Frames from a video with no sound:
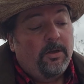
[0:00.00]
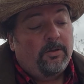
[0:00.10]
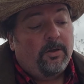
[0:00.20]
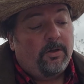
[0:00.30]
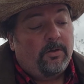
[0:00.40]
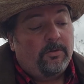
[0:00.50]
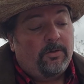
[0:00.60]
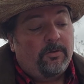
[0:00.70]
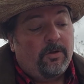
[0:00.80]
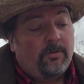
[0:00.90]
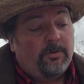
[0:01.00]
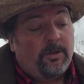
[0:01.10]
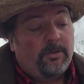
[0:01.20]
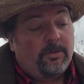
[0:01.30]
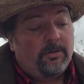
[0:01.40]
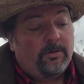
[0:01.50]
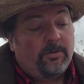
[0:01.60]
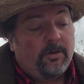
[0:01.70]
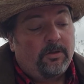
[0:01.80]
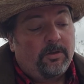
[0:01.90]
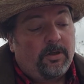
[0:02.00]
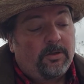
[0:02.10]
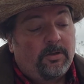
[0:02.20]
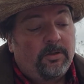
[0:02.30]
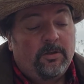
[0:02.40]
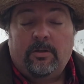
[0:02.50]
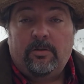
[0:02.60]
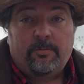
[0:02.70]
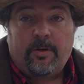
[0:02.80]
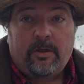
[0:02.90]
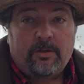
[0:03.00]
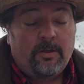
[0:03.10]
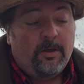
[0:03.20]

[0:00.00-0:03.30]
So no, teachers are not underpaid.